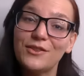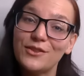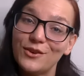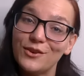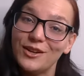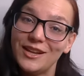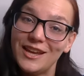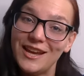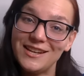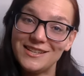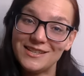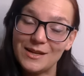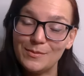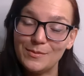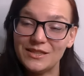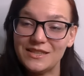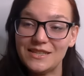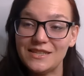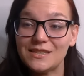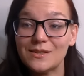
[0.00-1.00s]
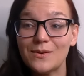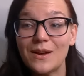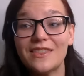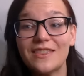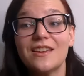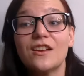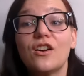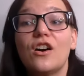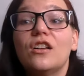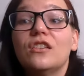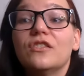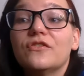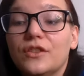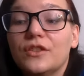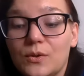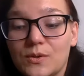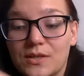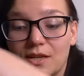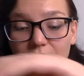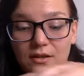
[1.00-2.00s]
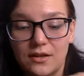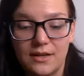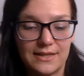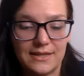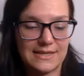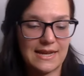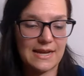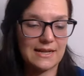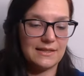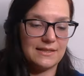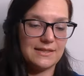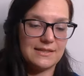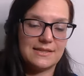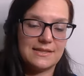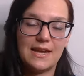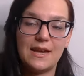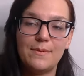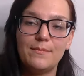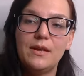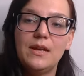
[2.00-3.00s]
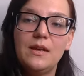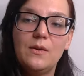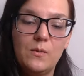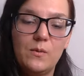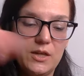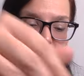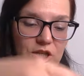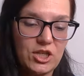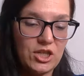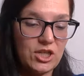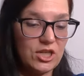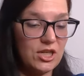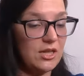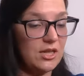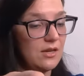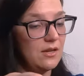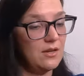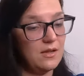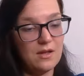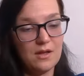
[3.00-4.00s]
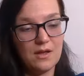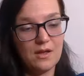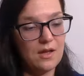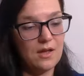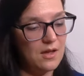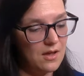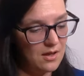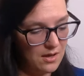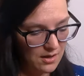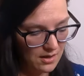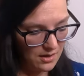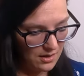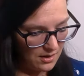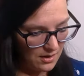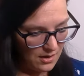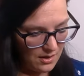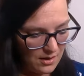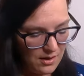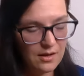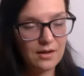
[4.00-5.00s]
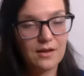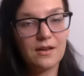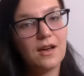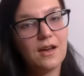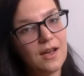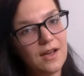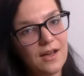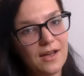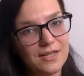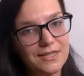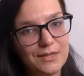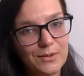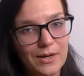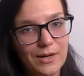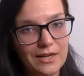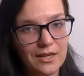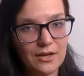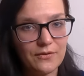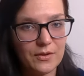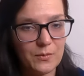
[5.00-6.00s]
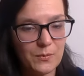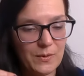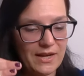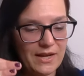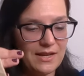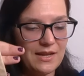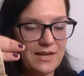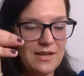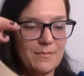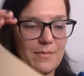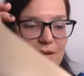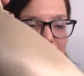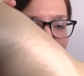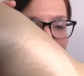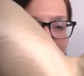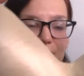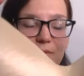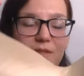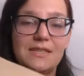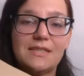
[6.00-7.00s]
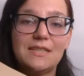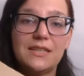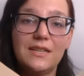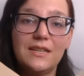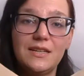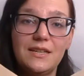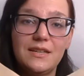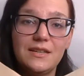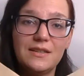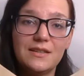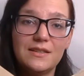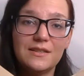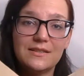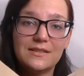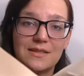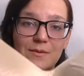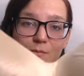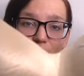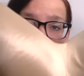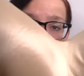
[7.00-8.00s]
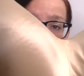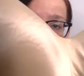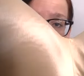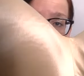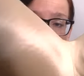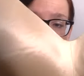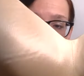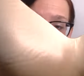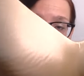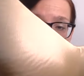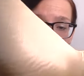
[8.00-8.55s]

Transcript: thirty-eight double D. So I think all of those are exactly the same, which, God, do I love it when my life is somewhat easy.